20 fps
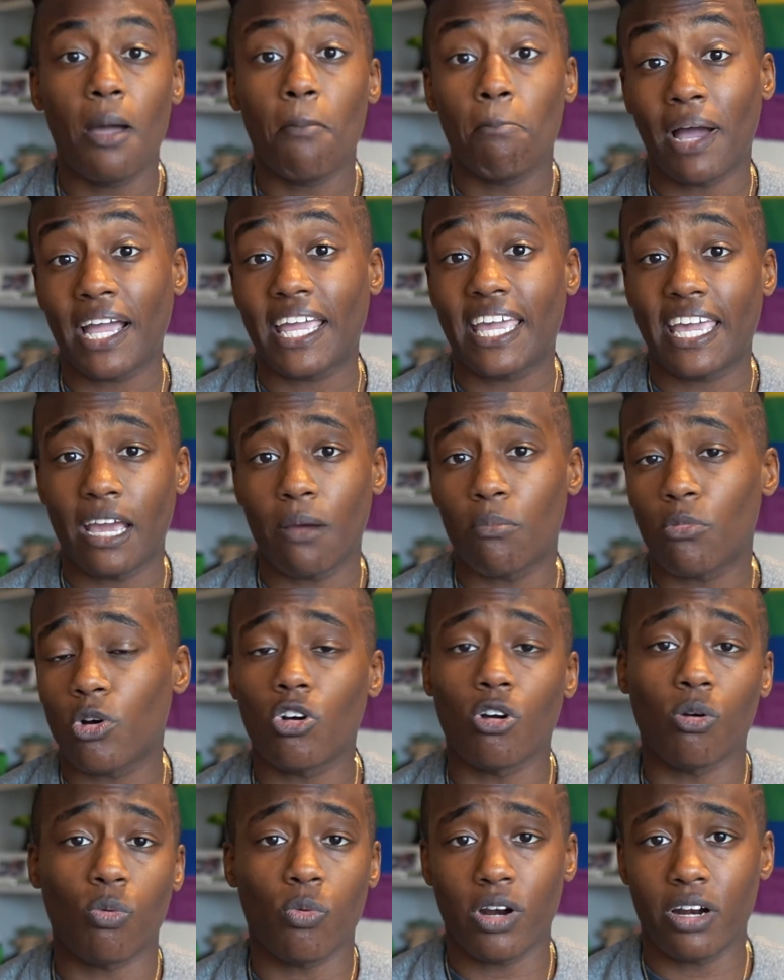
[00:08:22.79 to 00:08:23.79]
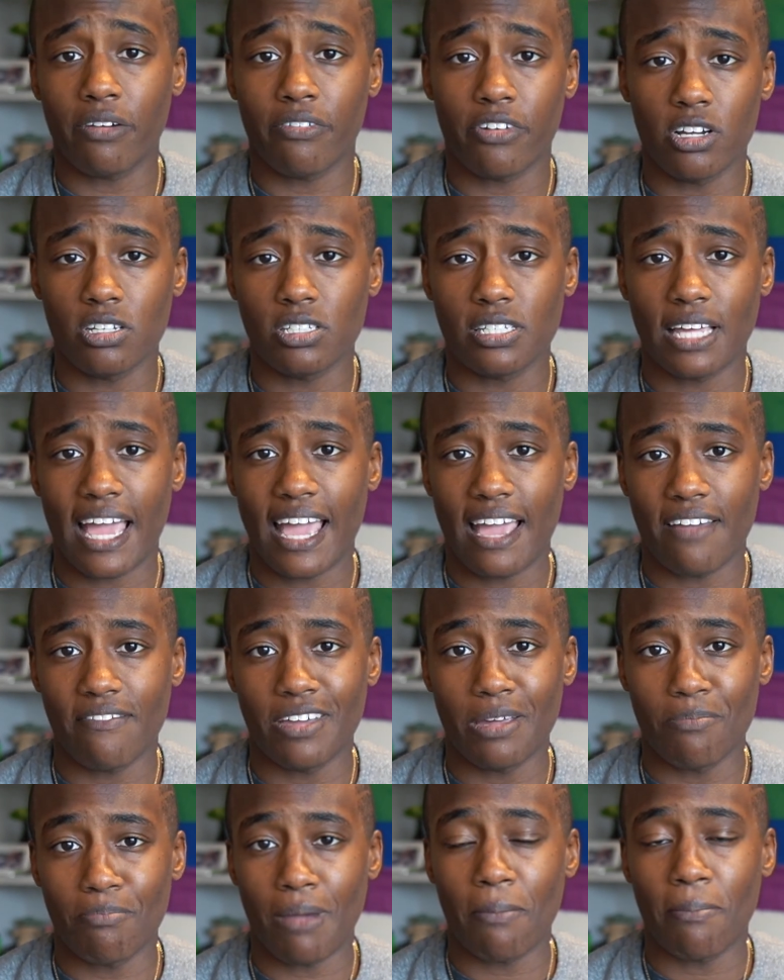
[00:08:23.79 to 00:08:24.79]
my camera or whatever else I have
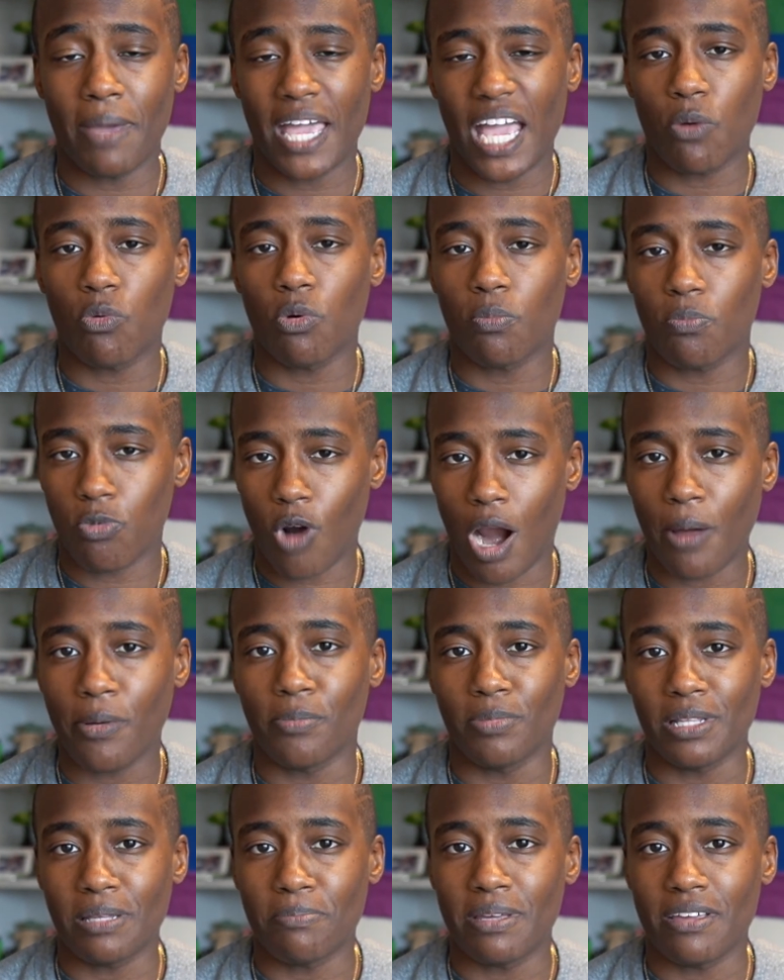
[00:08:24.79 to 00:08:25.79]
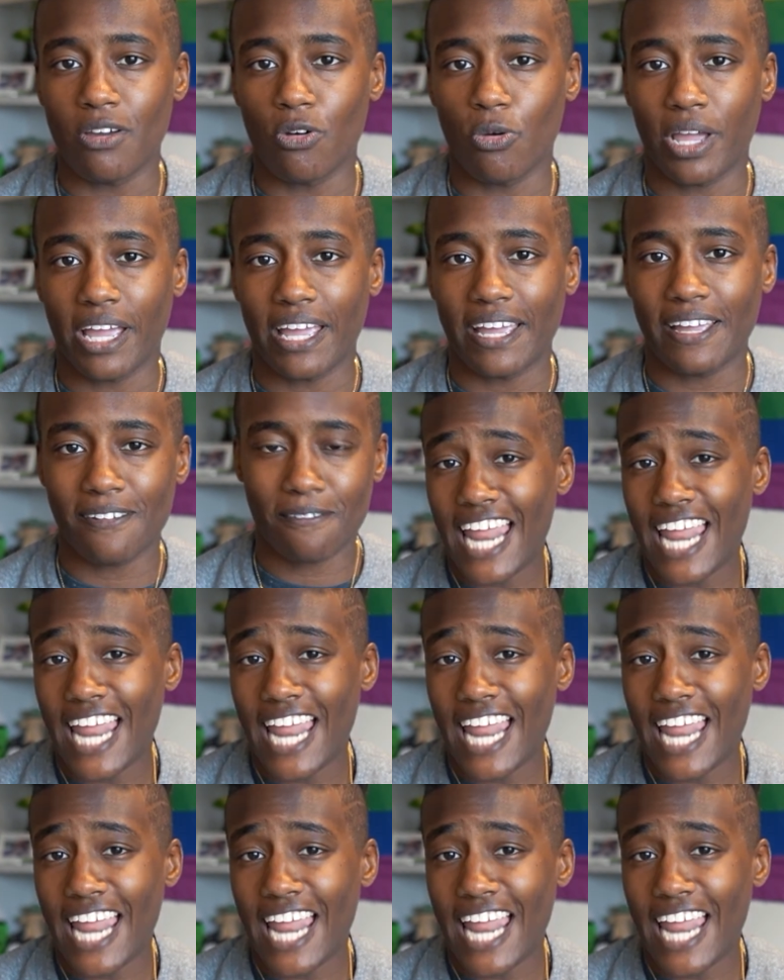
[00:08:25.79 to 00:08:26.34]
in my bag will probably be okay.